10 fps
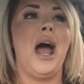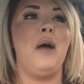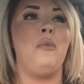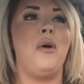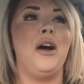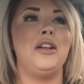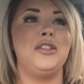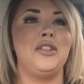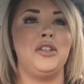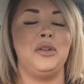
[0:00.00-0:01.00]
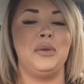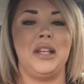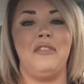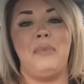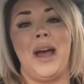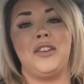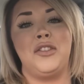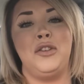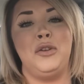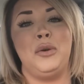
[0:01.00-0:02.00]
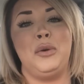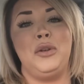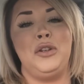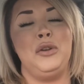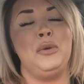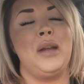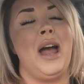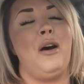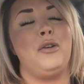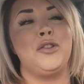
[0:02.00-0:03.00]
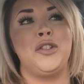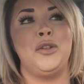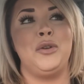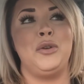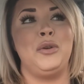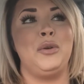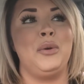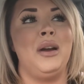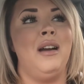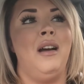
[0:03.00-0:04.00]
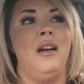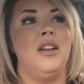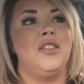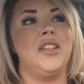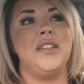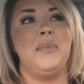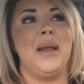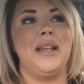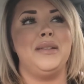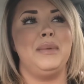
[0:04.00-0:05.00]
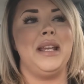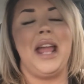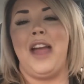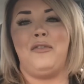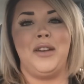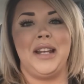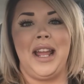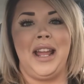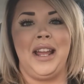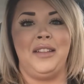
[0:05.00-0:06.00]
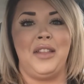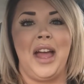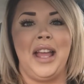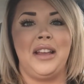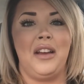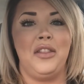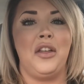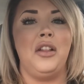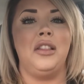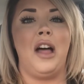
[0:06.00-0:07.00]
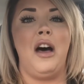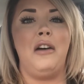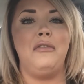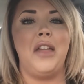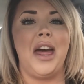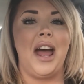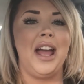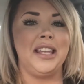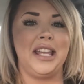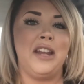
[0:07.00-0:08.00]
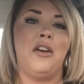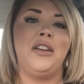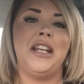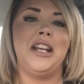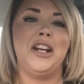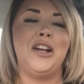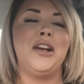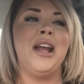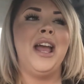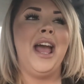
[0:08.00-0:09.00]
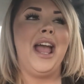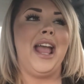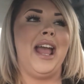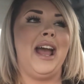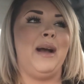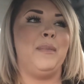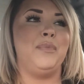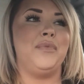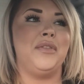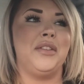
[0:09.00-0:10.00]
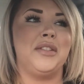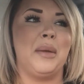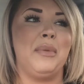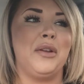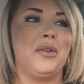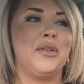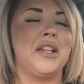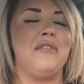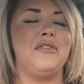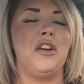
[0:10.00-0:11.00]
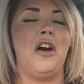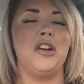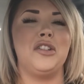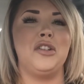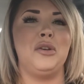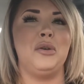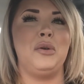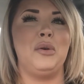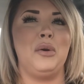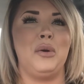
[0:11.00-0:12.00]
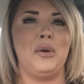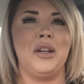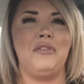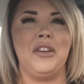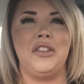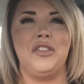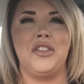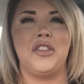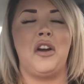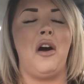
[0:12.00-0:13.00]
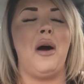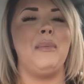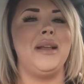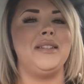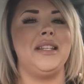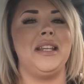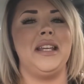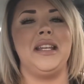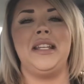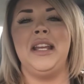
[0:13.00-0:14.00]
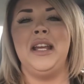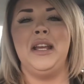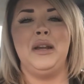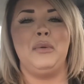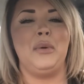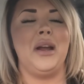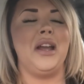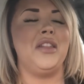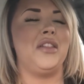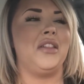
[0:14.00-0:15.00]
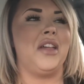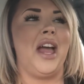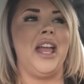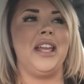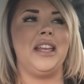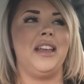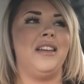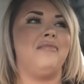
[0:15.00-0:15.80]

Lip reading: I want to give back to you gals who just amaze me every day. Like the love that I get on here, and some of the girls I've talked to or even just commented with, like,